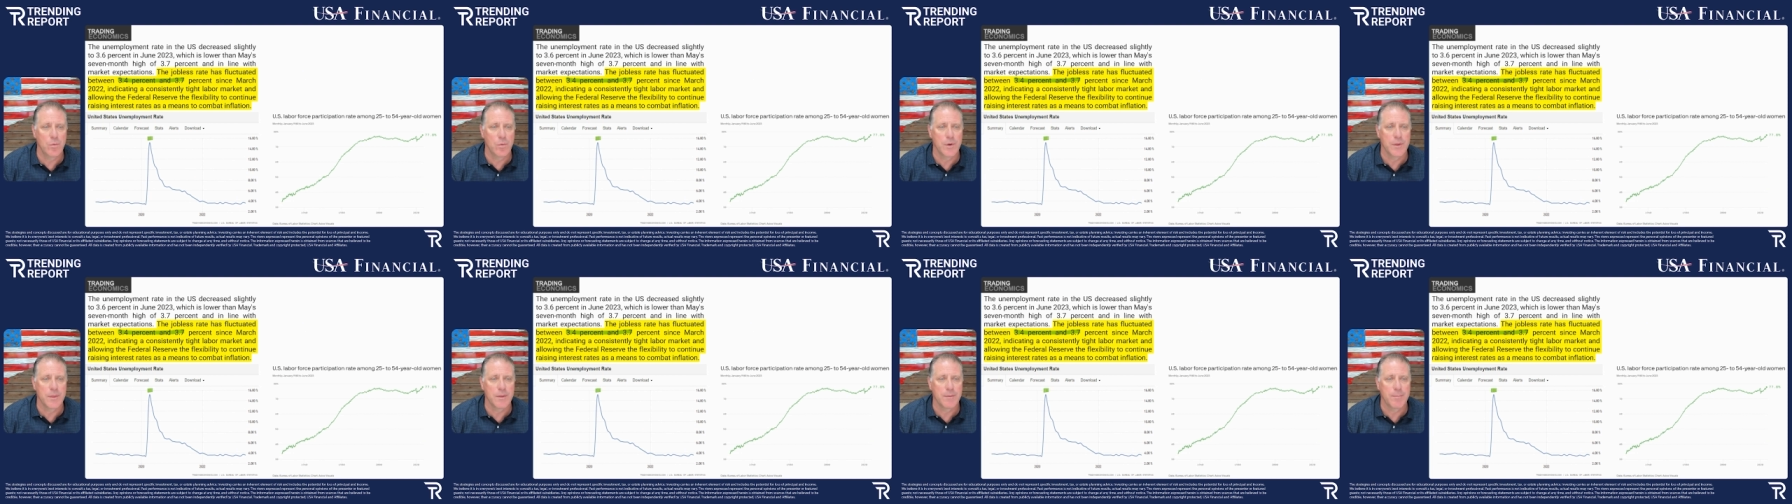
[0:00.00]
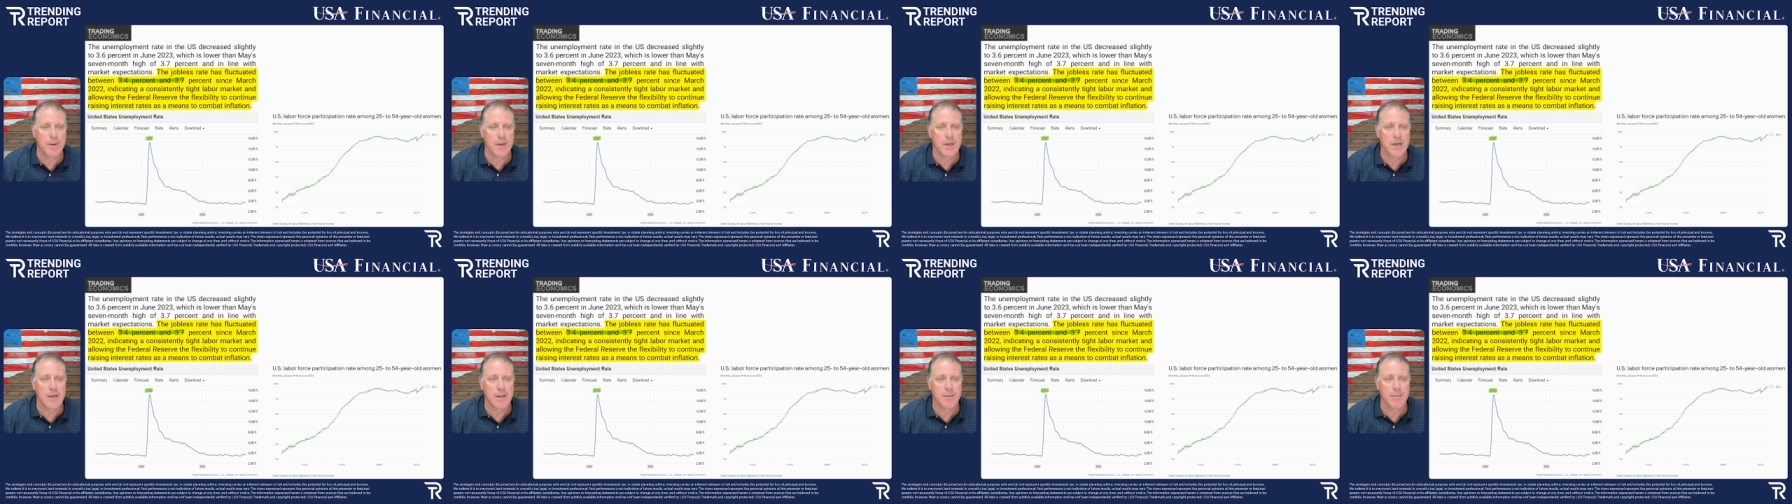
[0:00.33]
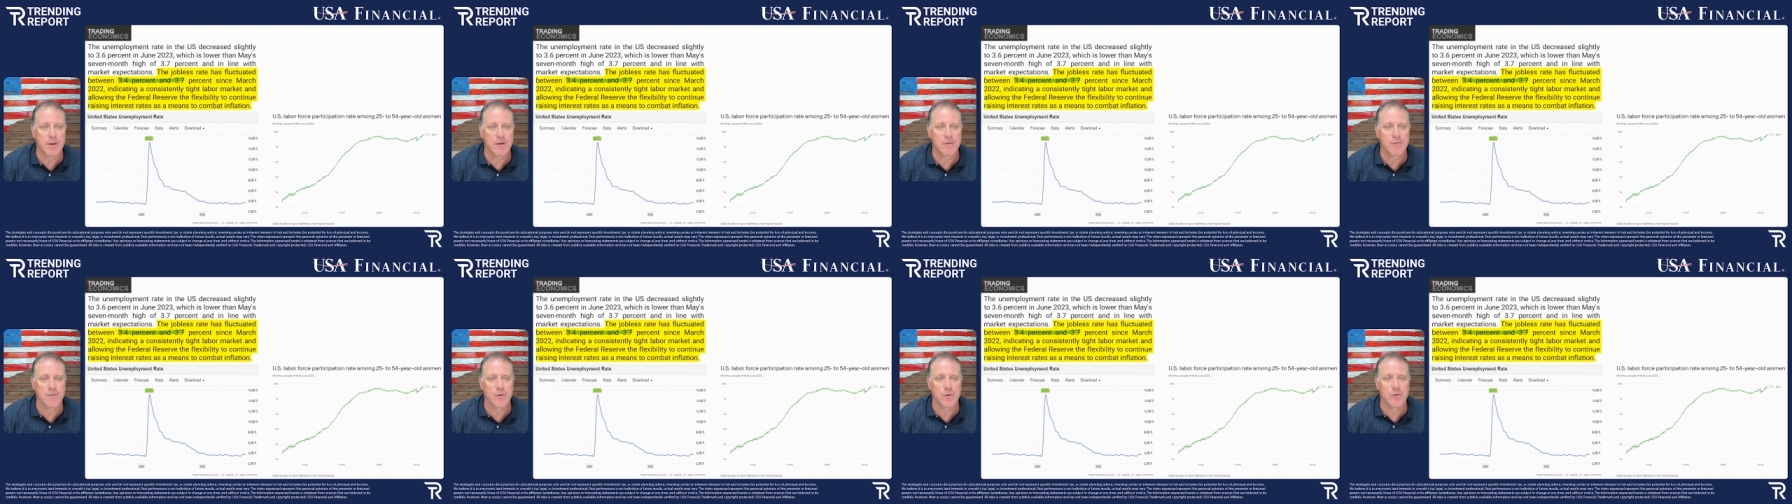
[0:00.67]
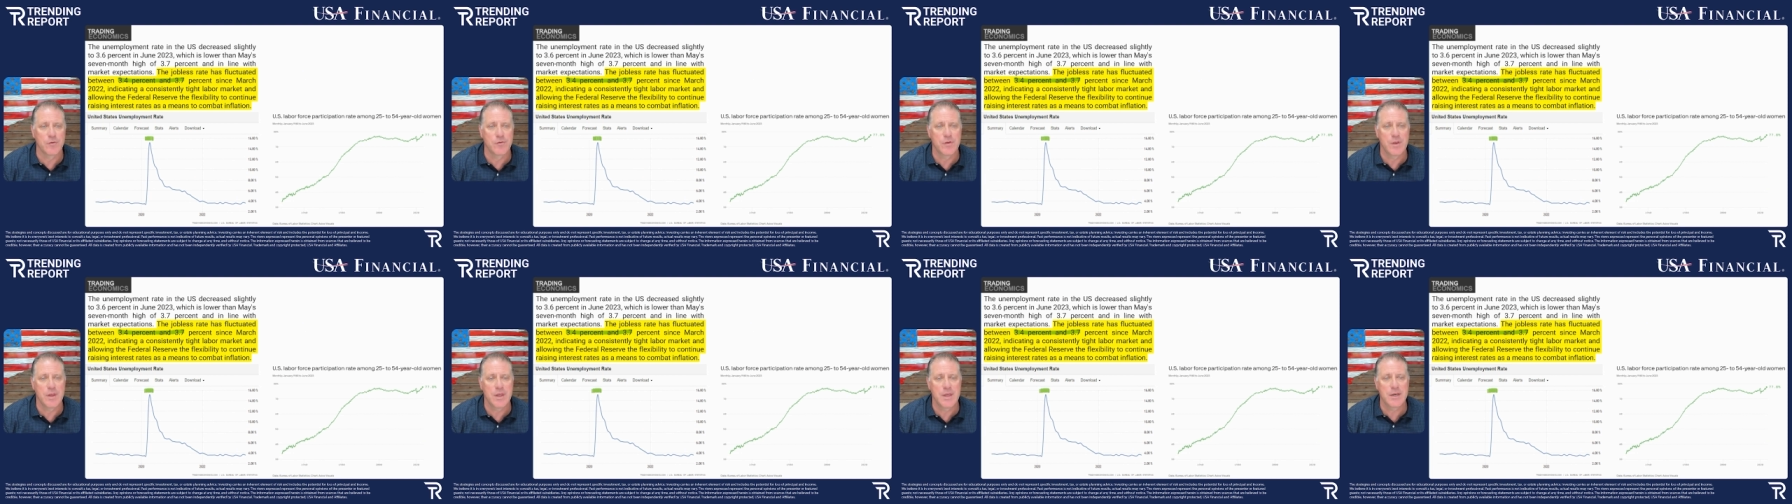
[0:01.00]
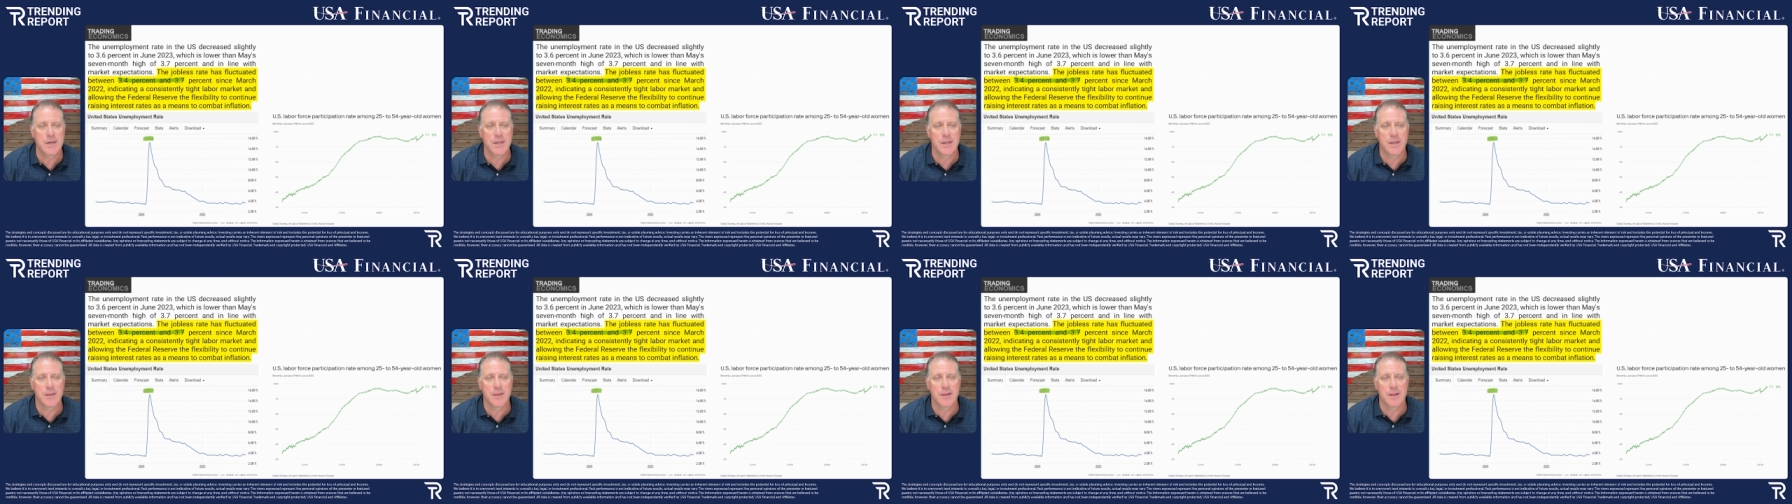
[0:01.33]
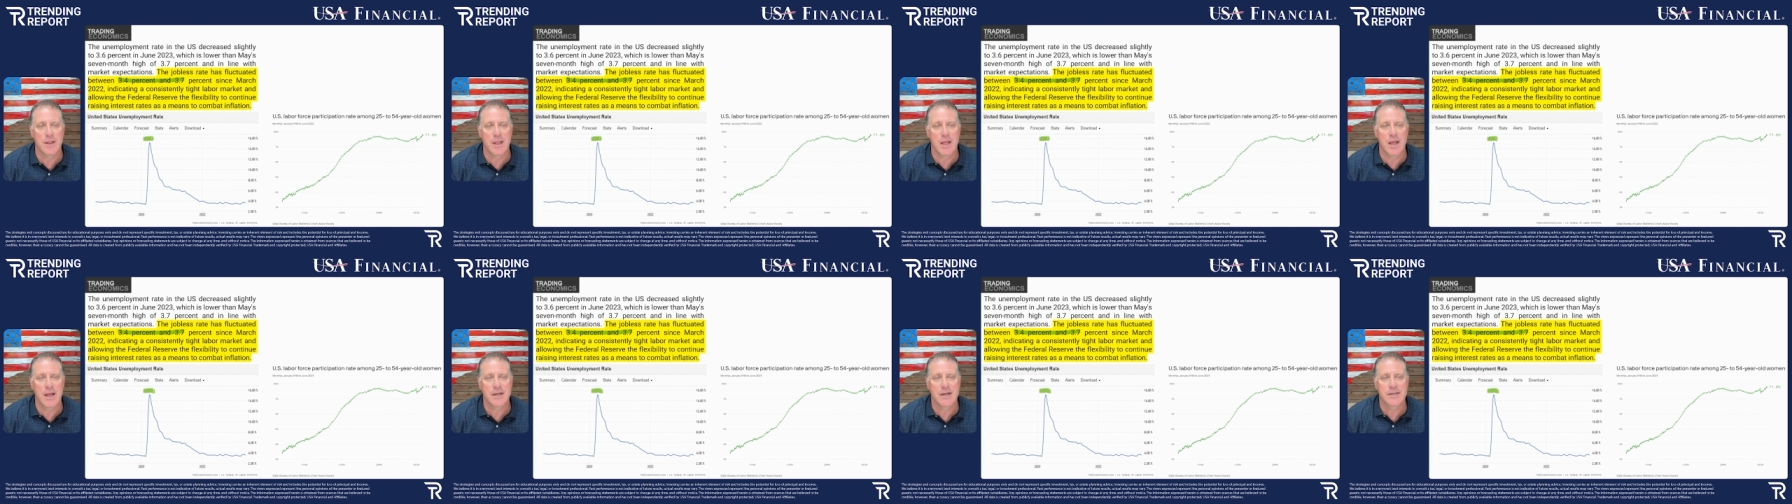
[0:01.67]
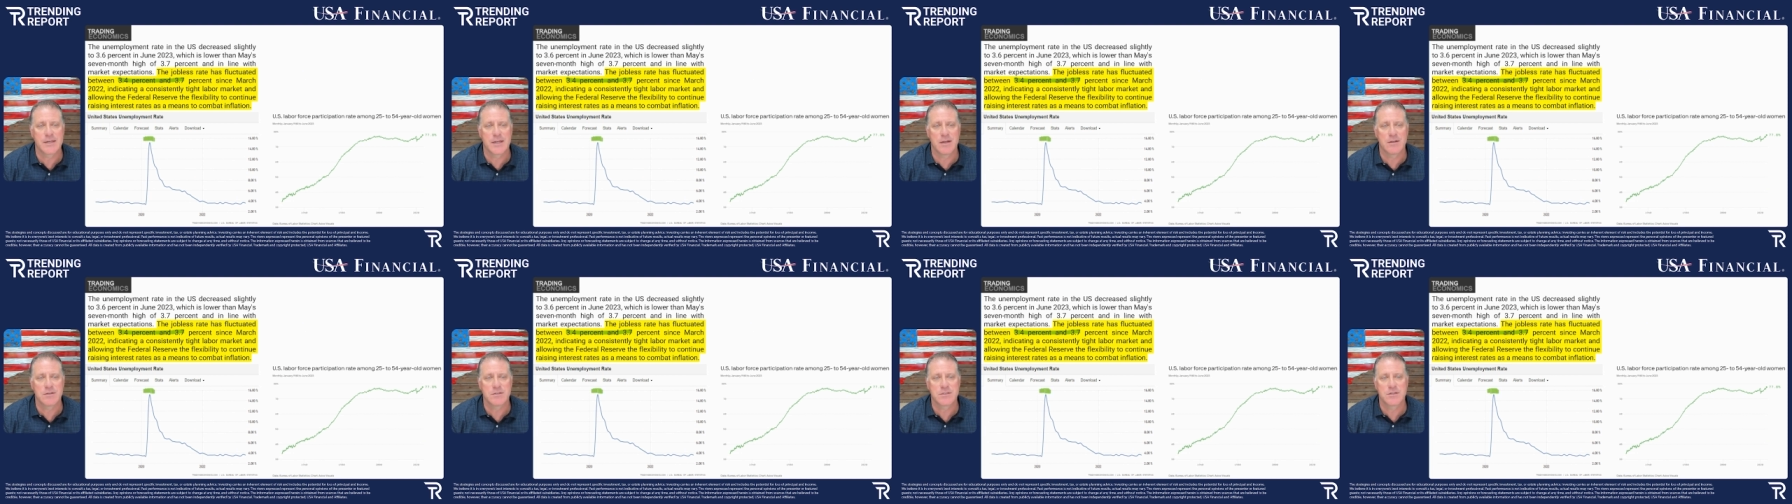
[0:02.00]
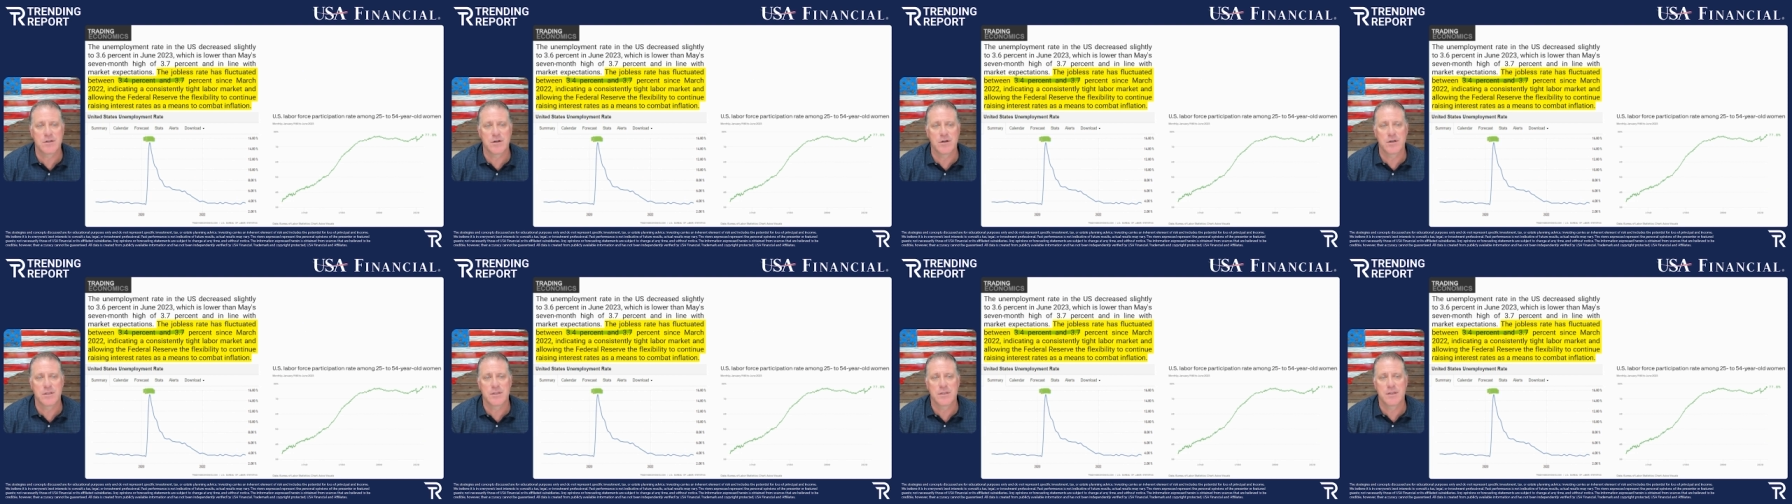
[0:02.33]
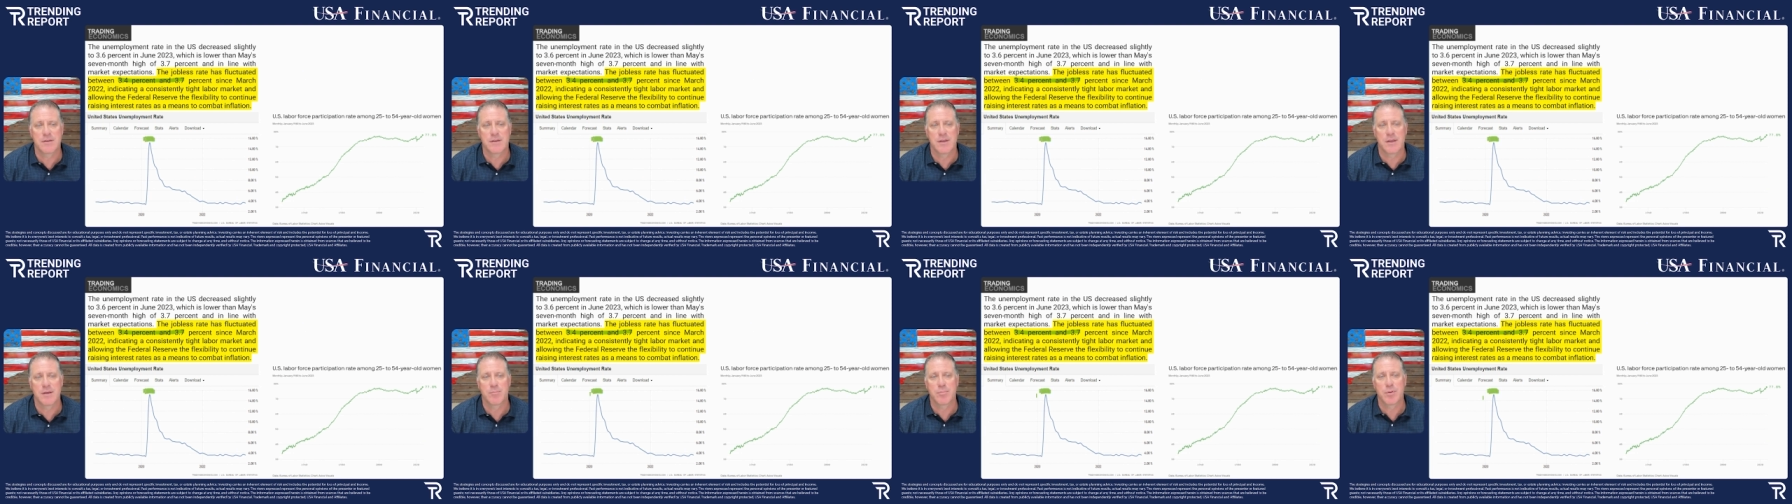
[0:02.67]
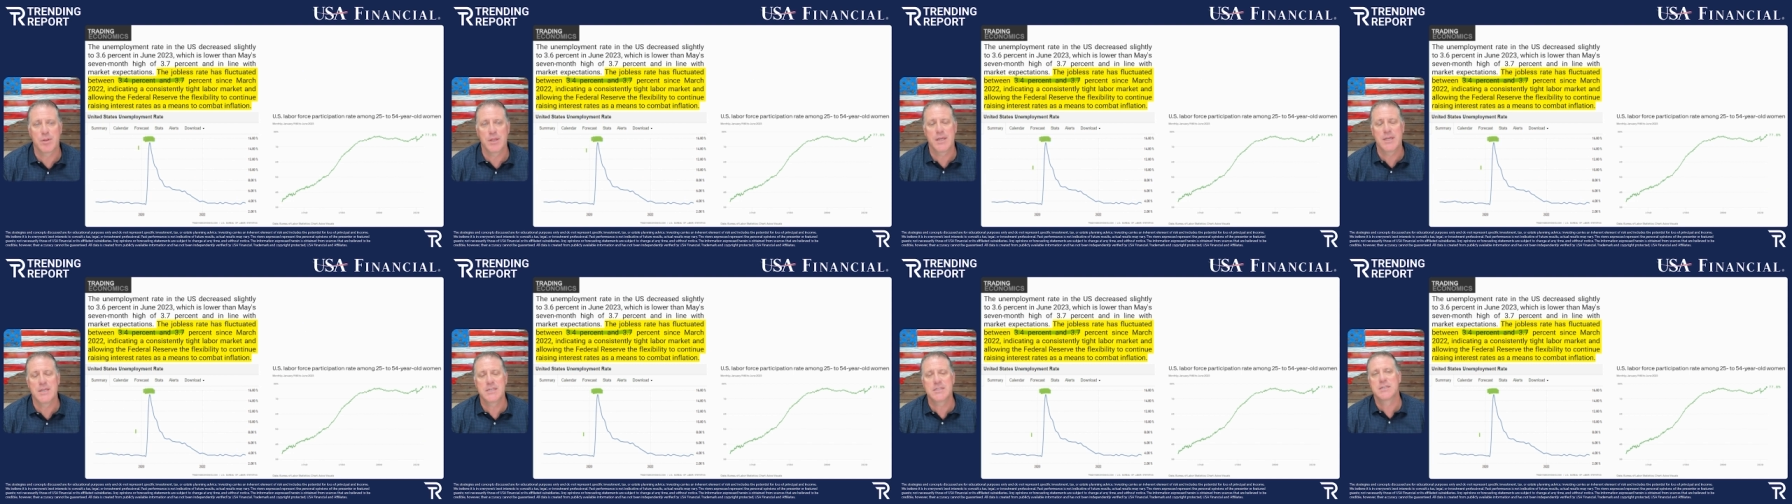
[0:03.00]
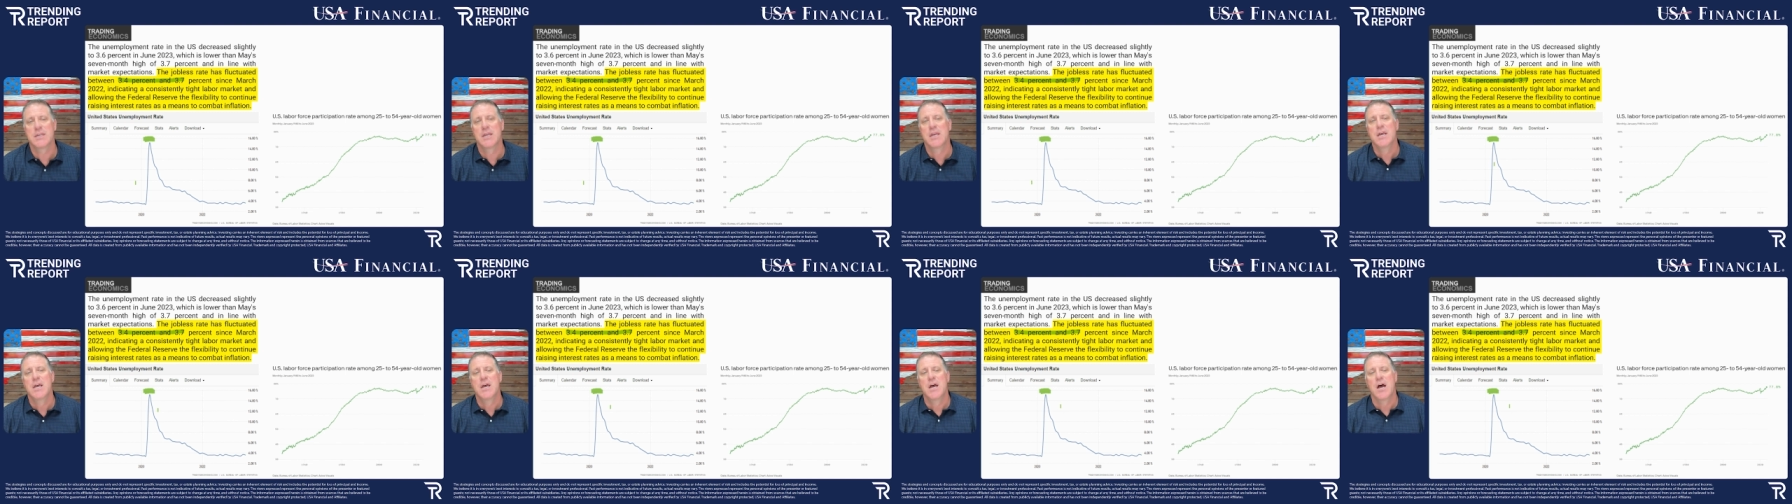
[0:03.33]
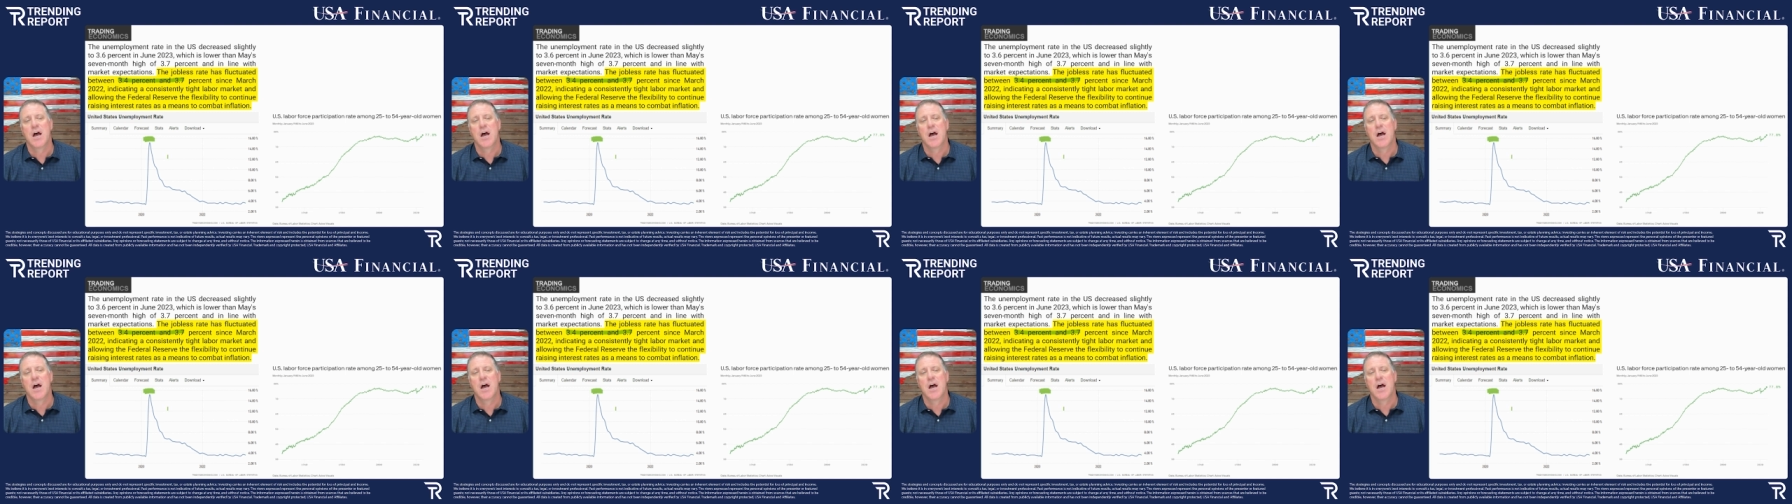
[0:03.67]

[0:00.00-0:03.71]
when the pandemic first hit and the lockdown started to take place,